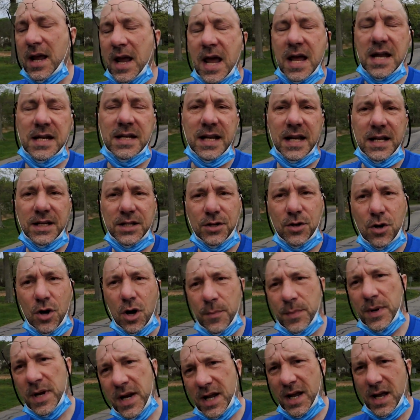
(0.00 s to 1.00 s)
and takes
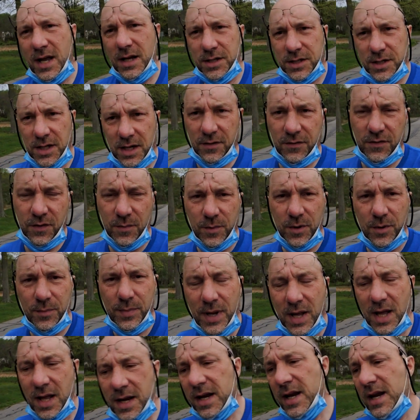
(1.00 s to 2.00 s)
carbon dioxide from your
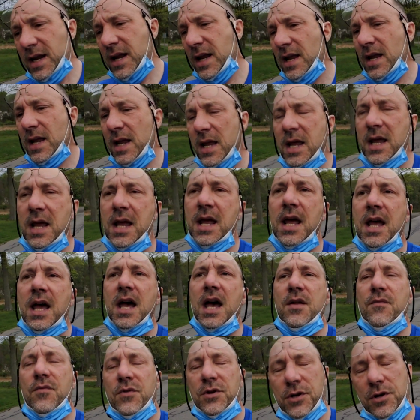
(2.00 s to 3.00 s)
body
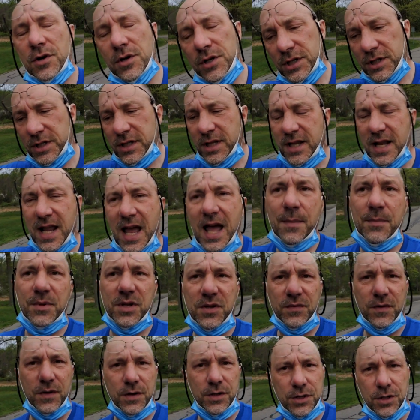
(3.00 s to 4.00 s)
and returns it to the
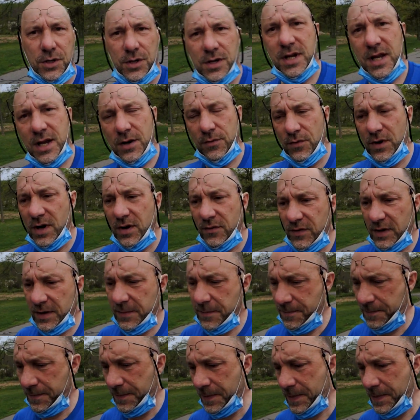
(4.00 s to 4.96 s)
atmosphere so you can get rid of it.